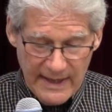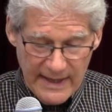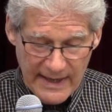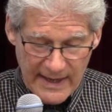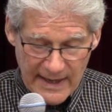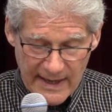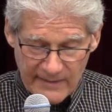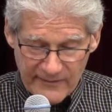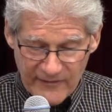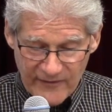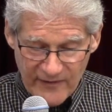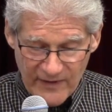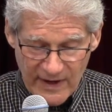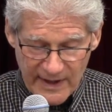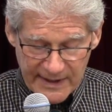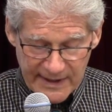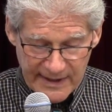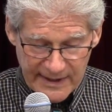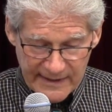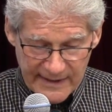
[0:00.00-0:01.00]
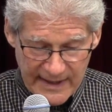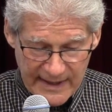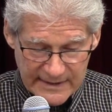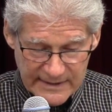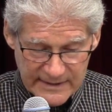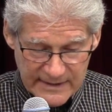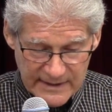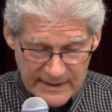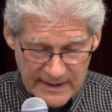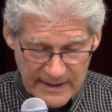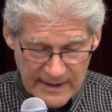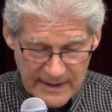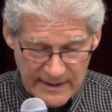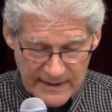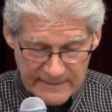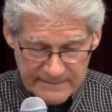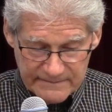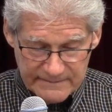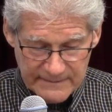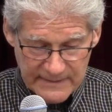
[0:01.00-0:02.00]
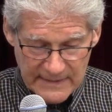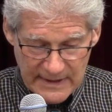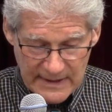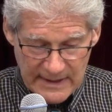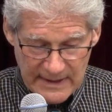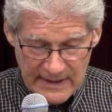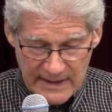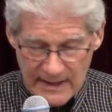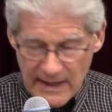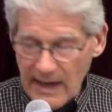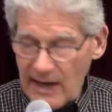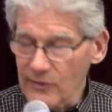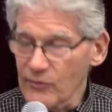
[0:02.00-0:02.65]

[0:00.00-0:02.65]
And I'm finding that I